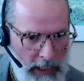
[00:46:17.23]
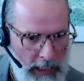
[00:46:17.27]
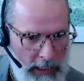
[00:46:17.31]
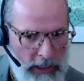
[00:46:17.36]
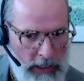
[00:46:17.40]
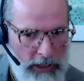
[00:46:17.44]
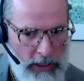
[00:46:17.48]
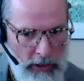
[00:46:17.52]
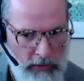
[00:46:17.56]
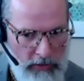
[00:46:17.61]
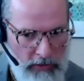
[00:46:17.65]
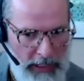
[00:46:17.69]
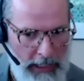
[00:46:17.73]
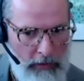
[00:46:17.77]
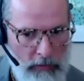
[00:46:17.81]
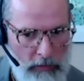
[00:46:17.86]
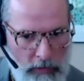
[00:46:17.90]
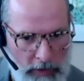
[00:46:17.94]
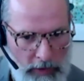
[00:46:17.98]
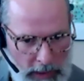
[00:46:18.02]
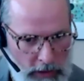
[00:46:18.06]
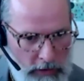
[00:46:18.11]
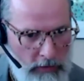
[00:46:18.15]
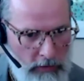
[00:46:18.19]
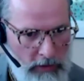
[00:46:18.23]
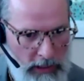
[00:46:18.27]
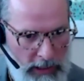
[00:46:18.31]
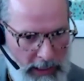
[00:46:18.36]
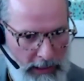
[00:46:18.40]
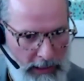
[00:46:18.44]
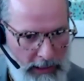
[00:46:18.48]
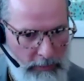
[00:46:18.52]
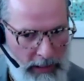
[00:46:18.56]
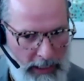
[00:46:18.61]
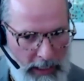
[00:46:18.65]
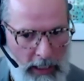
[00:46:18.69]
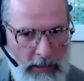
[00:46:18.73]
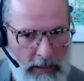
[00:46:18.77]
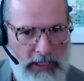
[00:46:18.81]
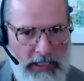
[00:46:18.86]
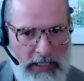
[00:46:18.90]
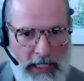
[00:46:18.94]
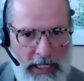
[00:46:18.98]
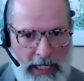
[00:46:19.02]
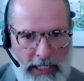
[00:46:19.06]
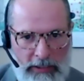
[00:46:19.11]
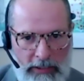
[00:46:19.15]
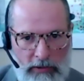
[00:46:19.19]
And so that resourcing
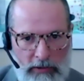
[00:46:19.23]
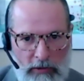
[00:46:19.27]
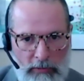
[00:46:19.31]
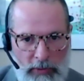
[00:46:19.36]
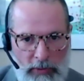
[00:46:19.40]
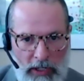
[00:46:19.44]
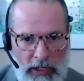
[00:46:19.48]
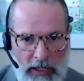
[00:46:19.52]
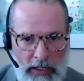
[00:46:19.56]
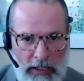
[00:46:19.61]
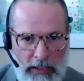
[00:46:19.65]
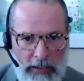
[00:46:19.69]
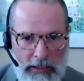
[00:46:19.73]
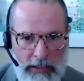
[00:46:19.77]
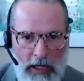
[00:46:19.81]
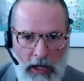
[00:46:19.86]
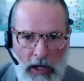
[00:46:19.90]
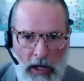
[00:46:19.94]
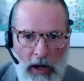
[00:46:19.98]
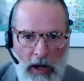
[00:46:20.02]
becomes a natural part.